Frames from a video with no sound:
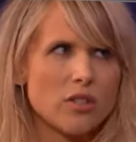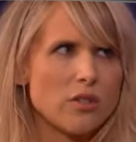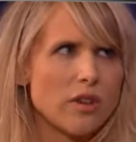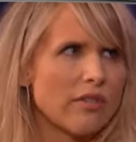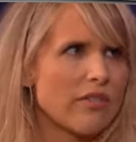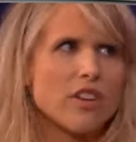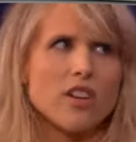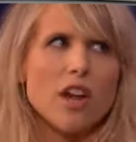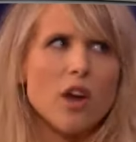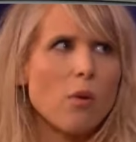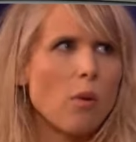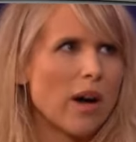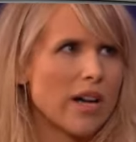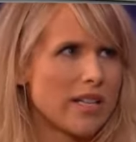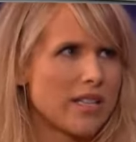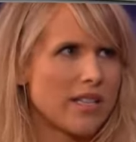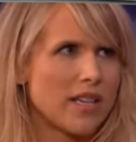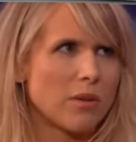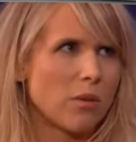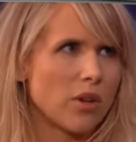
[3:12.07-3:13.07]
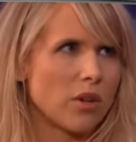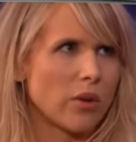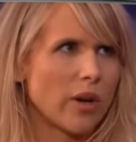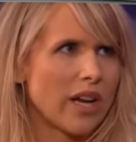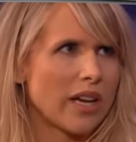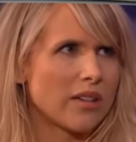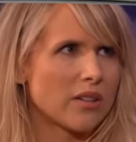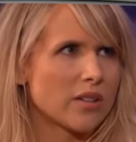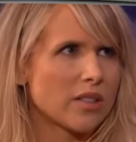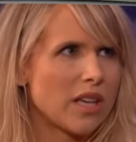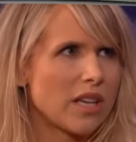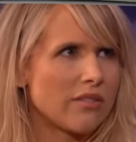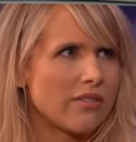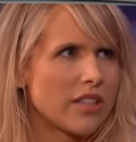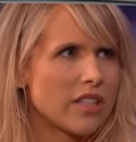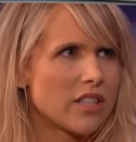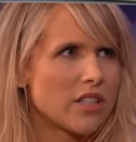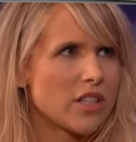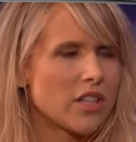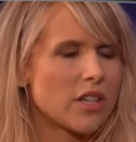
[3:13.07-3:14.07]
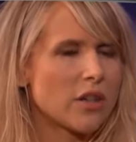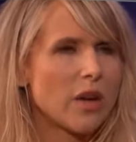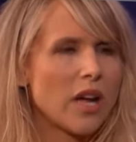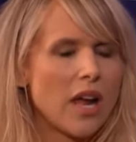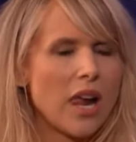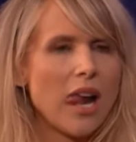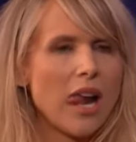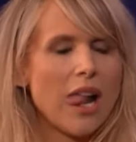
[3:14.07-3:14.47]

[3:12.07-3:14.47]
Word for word: you have no idea what you're getting yourself into.